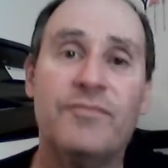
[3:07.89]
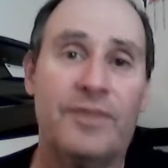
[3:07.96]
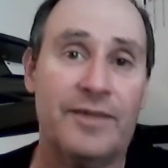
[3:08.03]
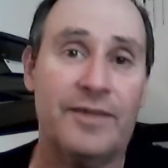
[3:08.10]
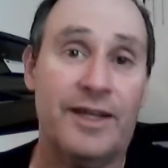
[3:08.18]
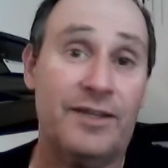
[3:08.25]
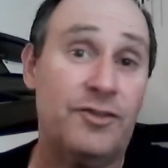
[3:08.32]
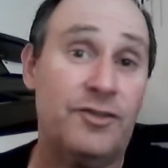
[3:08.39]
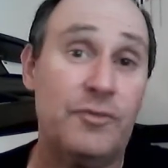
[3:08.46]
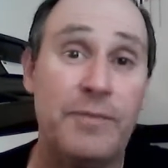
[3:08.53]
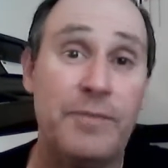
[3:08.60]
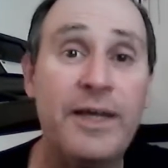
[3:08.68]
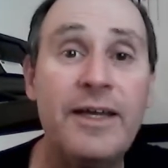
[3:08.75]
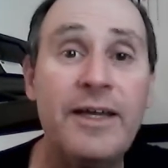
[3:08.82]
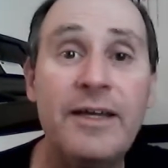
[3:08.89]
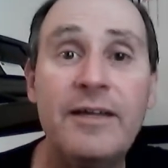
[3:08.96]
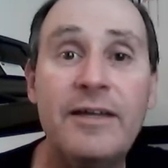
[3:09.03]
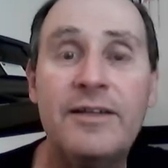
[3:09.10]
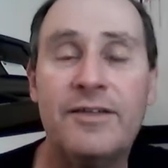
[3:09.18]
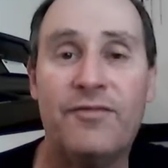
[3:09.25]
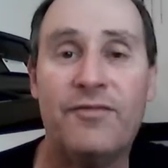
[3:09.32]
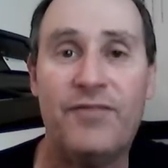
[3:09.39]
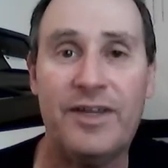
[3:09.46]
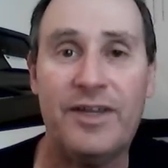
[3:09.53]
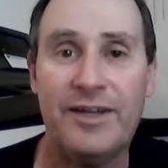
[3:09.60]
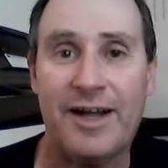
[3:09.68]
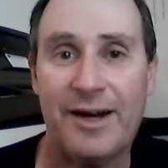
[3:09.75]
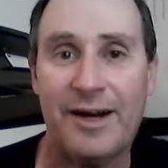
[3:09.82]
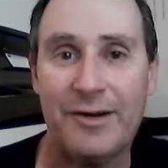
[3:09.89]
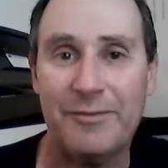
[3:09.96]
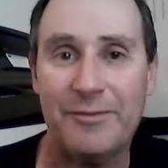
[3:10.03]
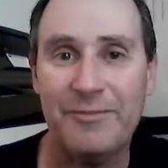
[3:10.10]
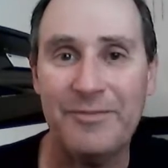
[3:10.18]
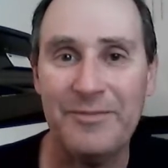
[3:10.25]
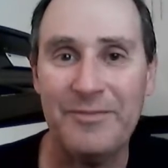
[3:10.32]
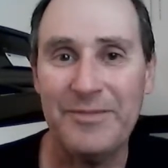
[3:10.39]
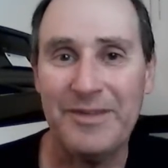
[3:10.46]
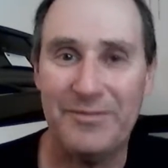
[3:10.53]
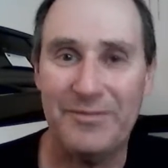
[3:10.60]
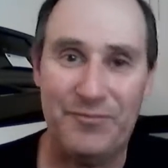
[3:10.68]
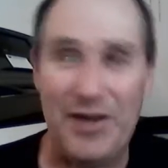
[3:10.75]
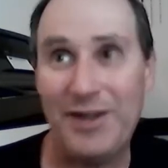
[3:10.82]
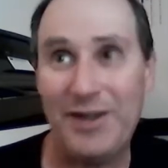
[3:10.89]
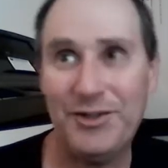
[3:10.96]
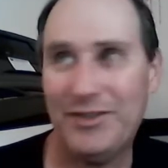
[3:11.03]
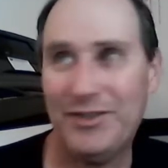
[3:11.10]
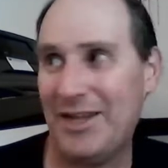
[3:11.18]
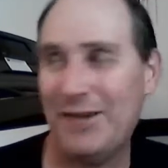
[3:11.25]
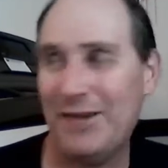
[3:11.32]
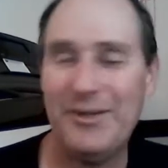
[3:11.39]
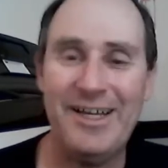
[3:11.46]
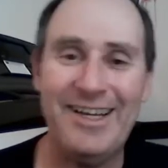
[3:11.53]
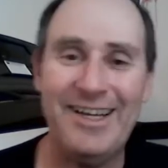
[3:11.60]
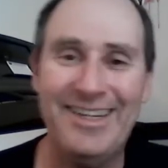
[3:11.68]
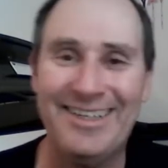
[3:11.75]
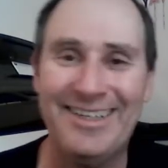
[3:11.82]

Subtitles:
Are they too big to fit in our fitness area